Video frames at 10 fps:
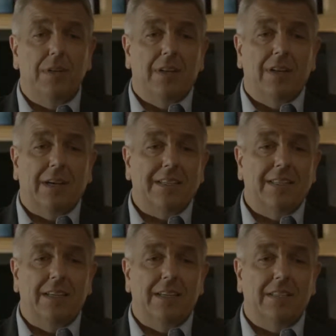like I said,
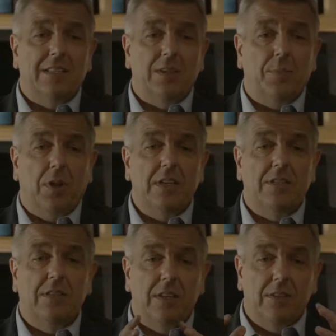it's a place that
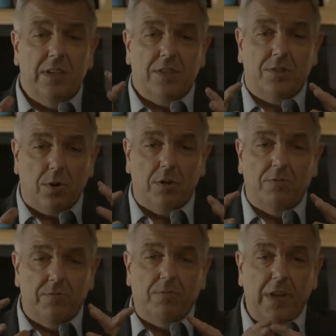sort of
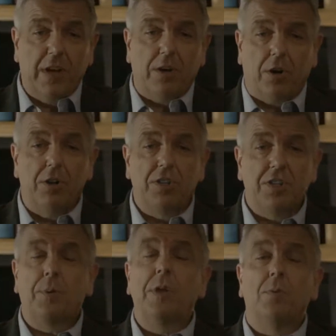encourages
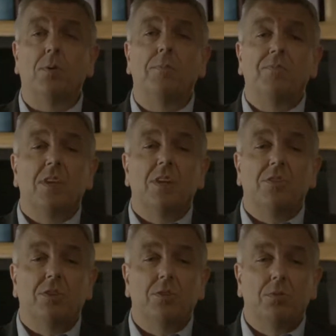people
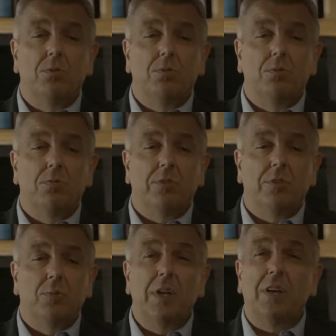to
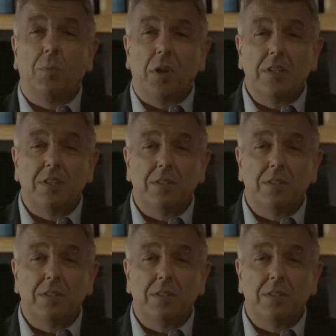be complacent.